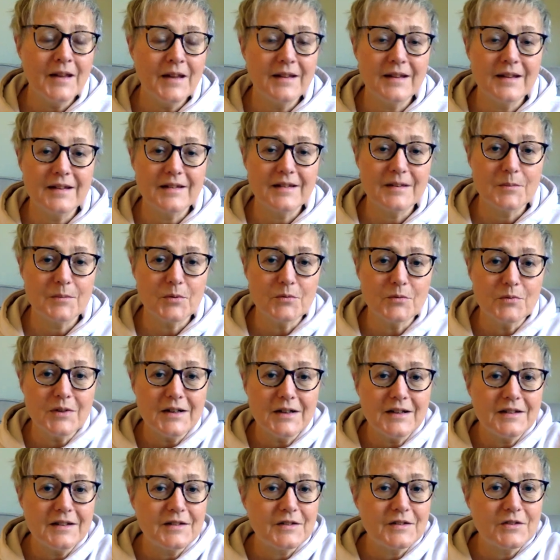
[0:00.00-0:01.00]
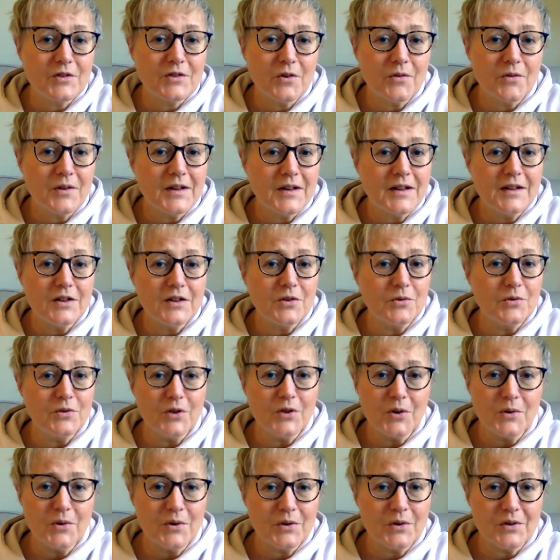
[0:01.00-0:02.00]
they said, "We're really sorry. You're
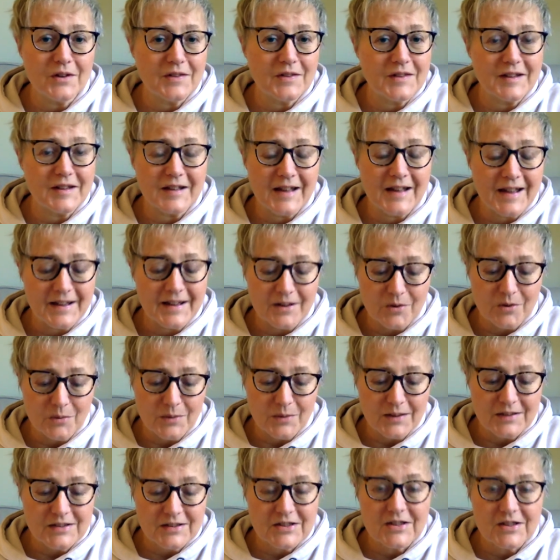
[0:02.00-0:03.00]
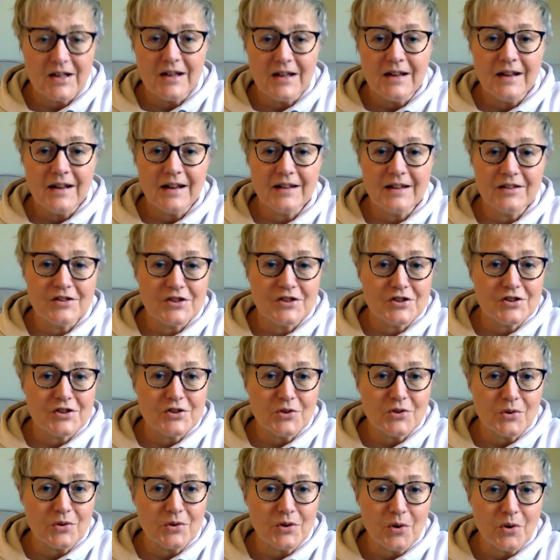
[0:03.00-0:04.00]
no good at the language. It's just
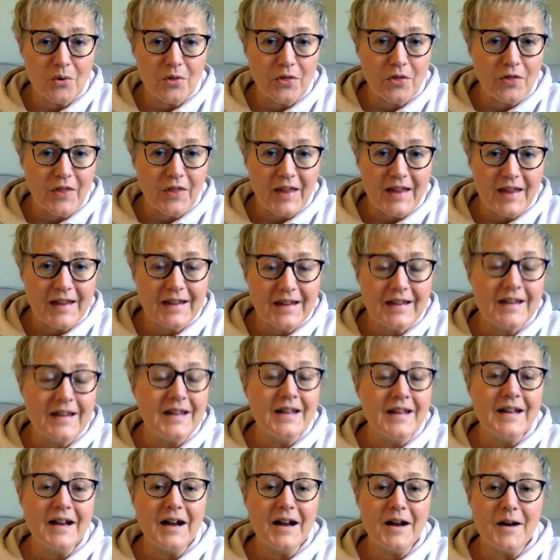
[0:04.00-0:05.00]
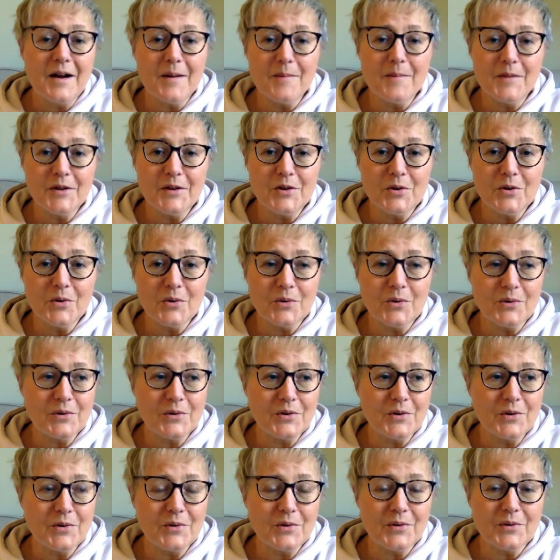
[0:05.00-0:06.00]
not your thing. Um, you're
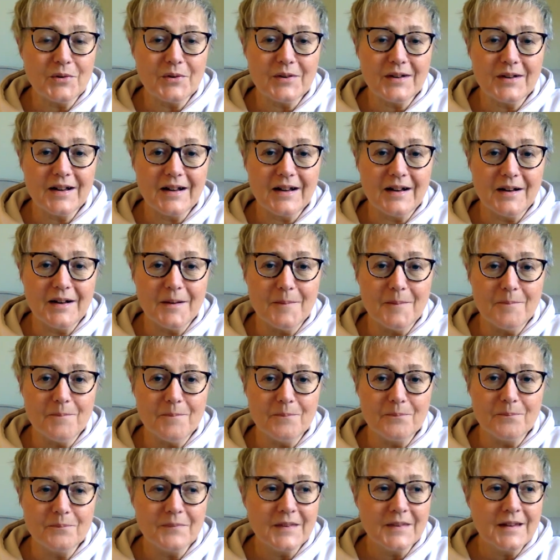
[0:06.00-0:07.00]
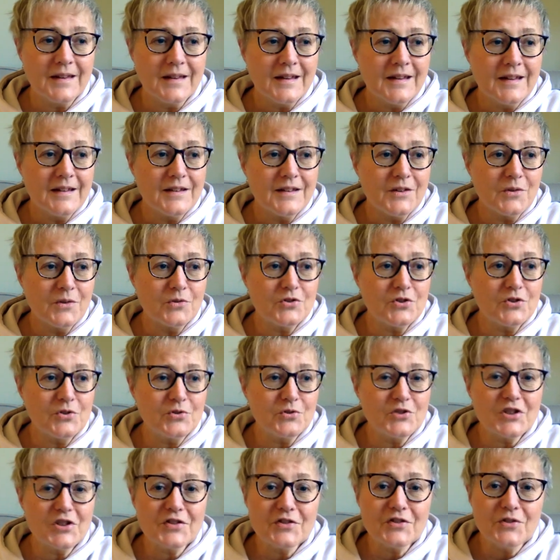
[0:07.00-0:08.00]
you're um, you're, you're
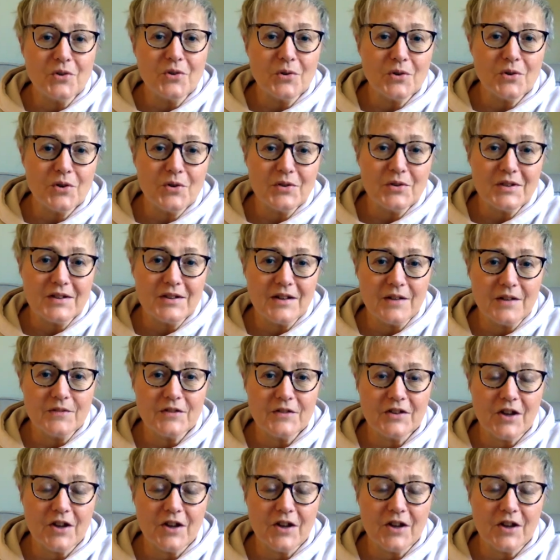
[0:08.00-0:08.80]
just not good enough to